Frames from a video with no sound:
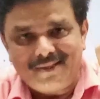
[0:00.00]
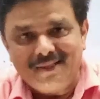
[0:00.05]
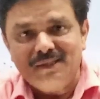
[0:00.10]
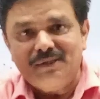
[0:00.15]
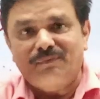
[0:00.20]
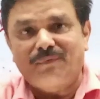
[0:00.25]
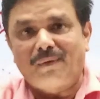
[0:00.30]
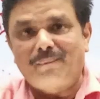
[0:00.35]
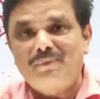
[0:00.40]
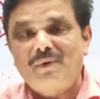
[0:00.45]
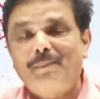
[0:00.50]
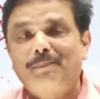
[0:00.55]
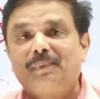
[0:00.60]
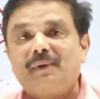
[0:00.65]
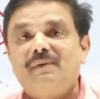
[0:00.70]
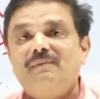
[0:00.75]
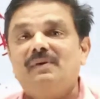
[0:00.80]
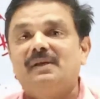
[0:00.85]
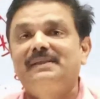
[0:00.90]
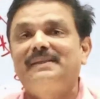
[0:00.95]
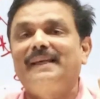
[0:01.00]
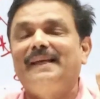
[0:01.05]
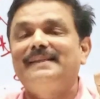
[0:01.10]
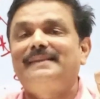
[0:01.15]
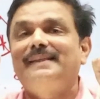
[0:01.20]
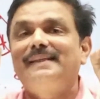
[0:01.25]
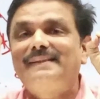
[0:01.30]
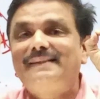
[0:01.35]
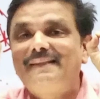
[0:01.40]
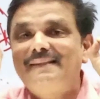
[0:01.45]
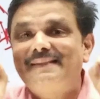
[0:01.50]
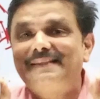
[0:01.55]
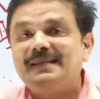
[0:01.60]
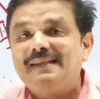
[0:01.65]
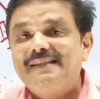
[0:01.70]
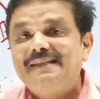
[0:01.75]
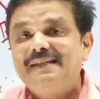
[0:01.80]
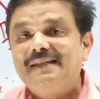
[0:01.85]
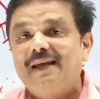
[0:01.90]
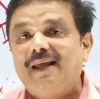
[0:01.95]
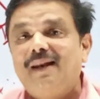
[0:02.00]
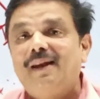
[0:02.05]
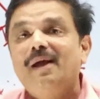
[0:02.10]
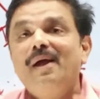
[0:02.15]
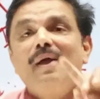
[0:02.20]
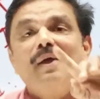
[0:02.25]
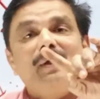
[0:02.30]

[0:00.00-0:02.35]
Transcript: is from the previous SSC CGL.